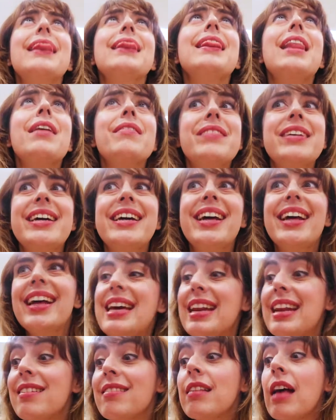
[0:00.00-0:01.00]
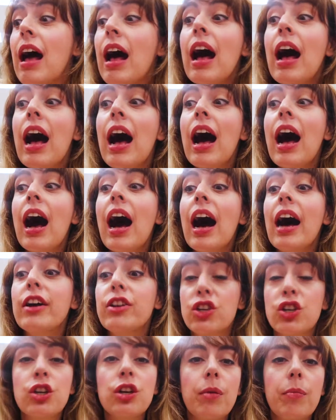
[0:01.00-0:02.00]
Love it. It is a
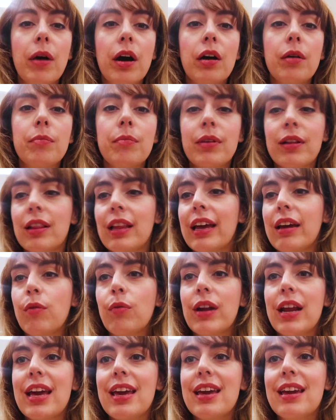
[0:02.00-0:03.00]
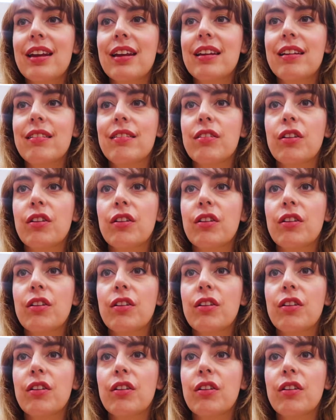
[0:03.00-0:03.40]
sugar bomb, like when I eat it.